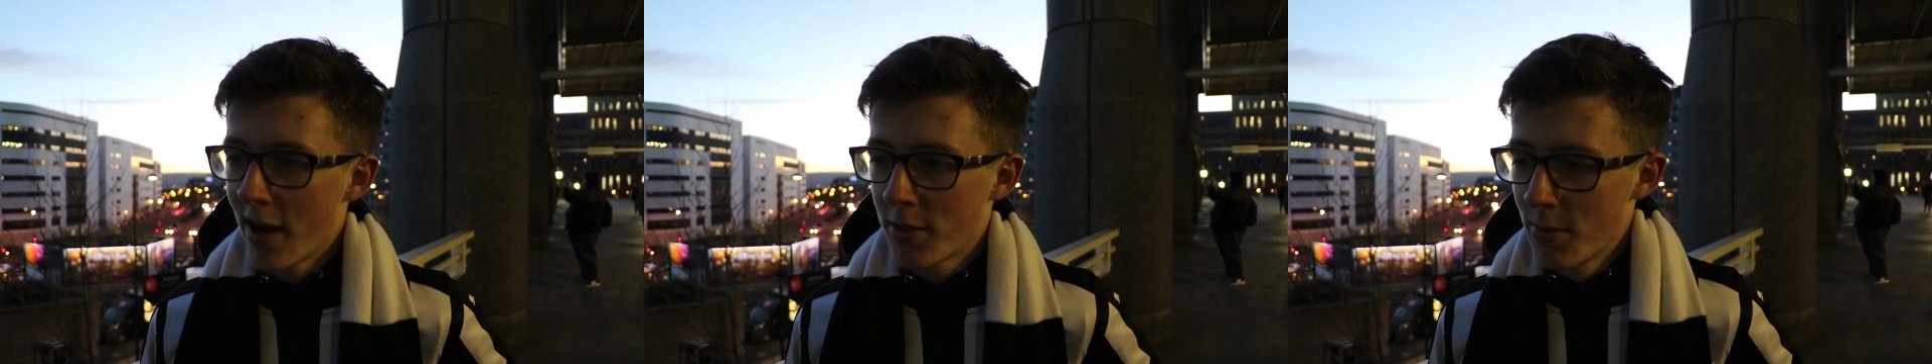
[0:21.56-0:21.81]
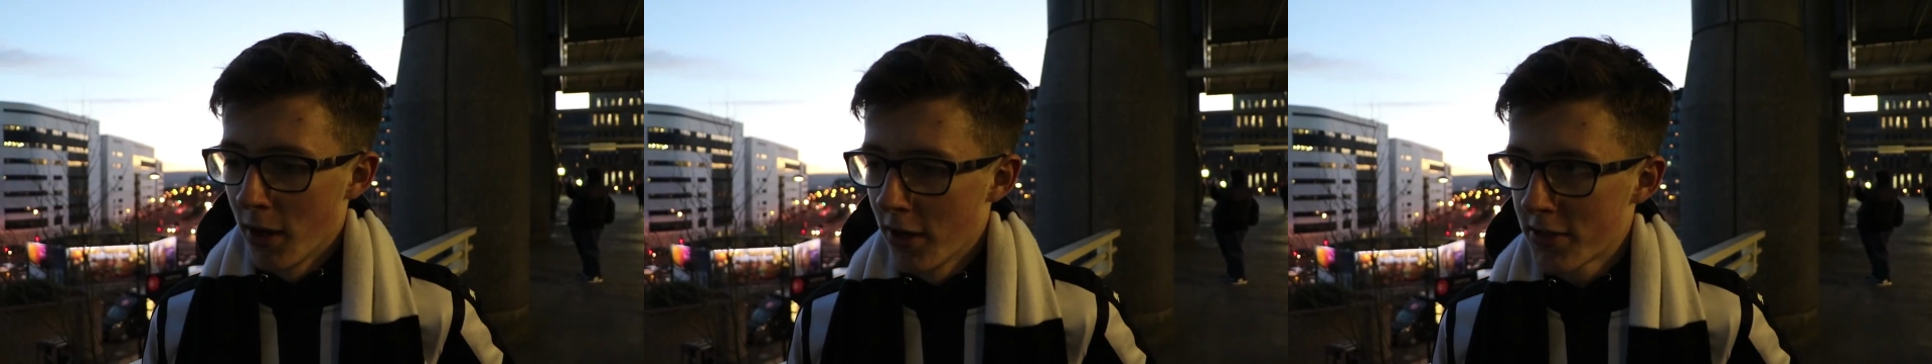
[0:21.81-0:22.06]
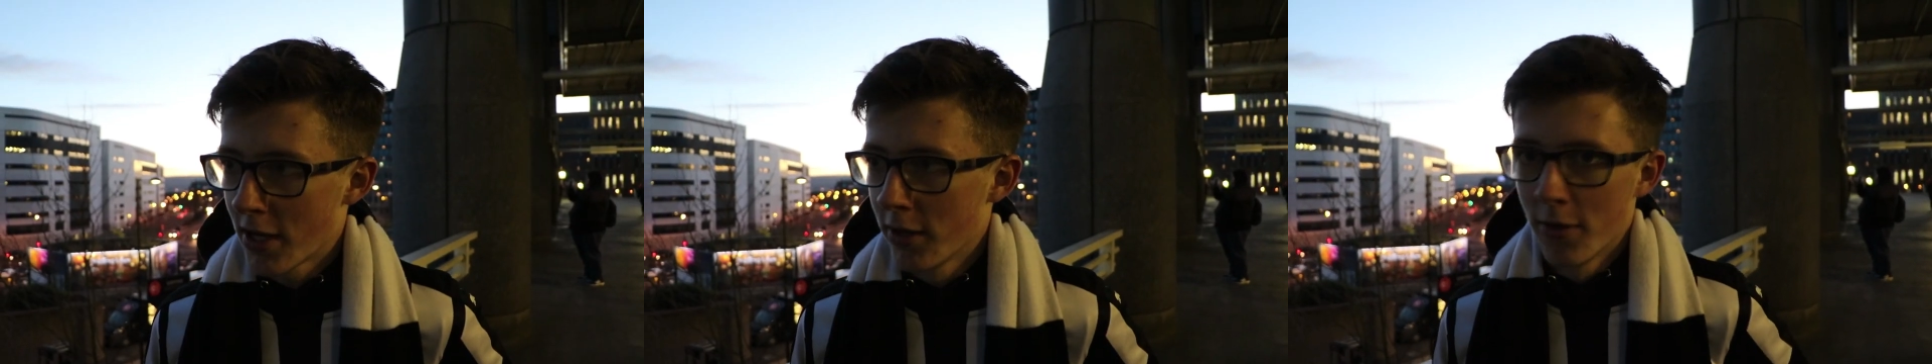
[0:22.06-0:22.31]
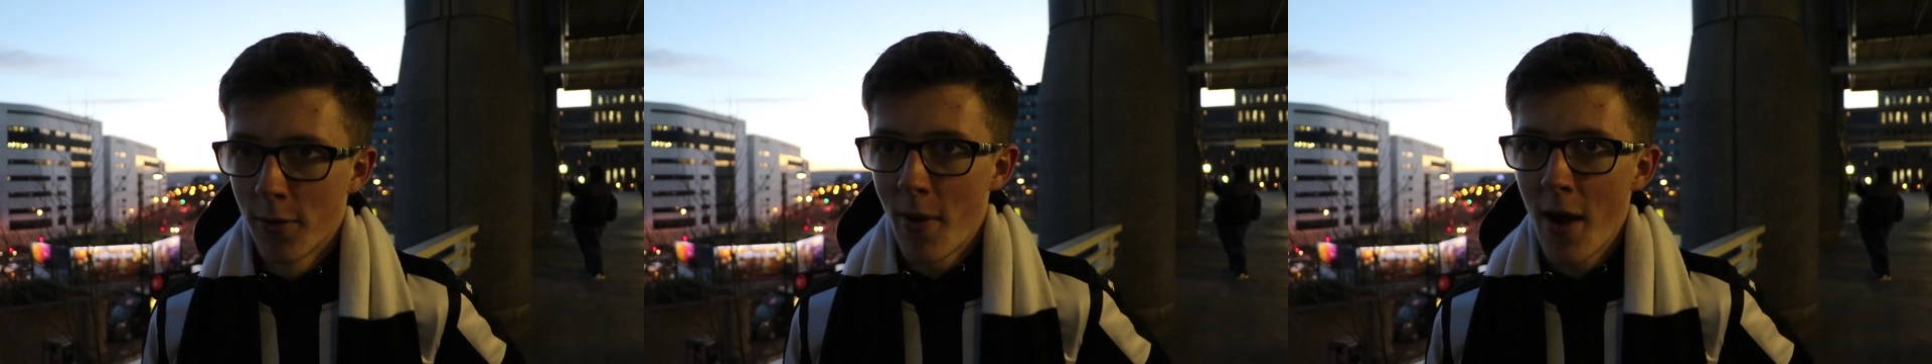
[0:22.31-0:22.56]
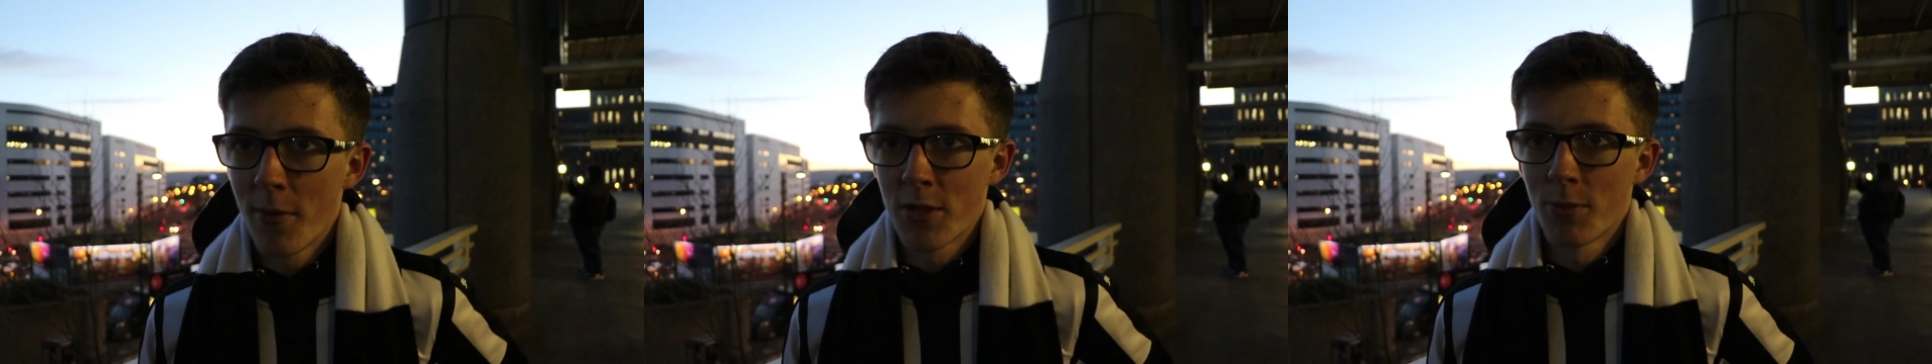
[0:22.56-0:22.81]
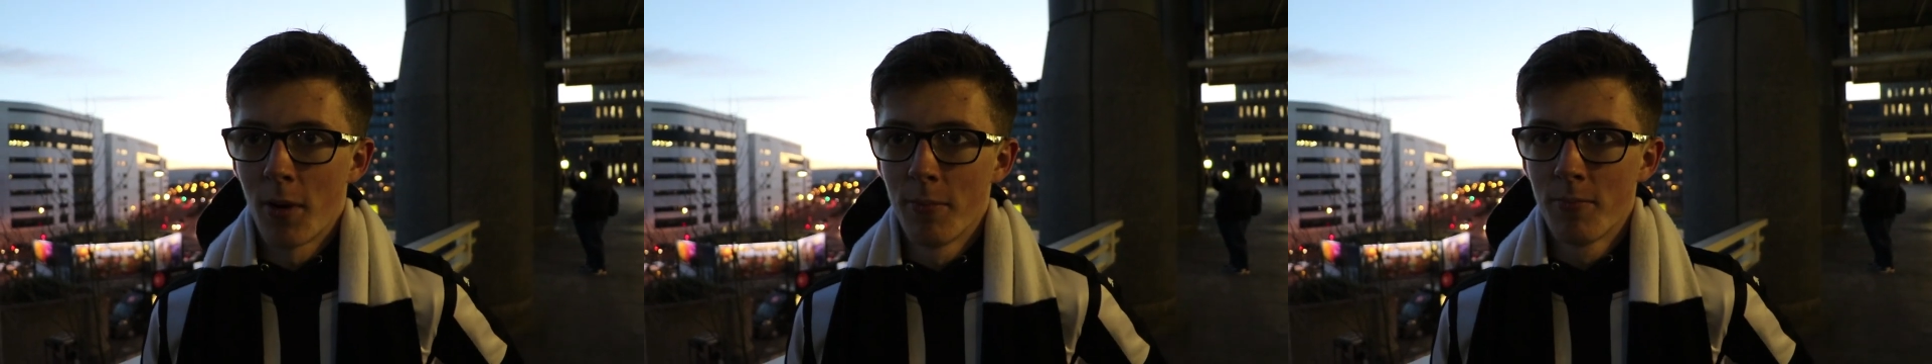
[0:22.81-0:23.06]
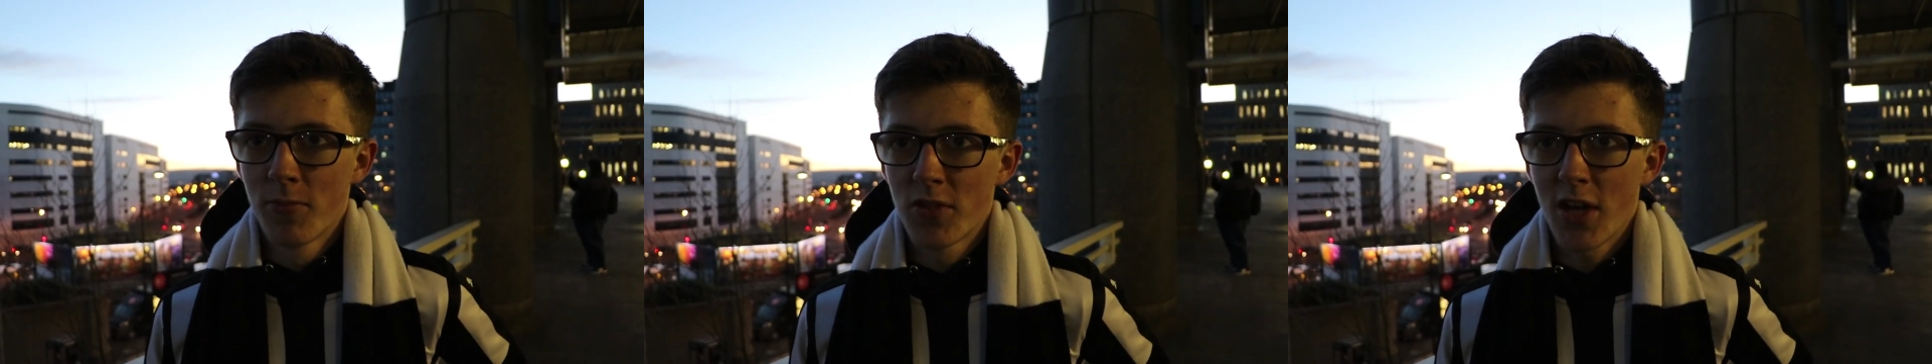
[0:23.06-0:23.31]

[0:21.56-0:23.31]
Uh, to be honest, I don't know why West Brom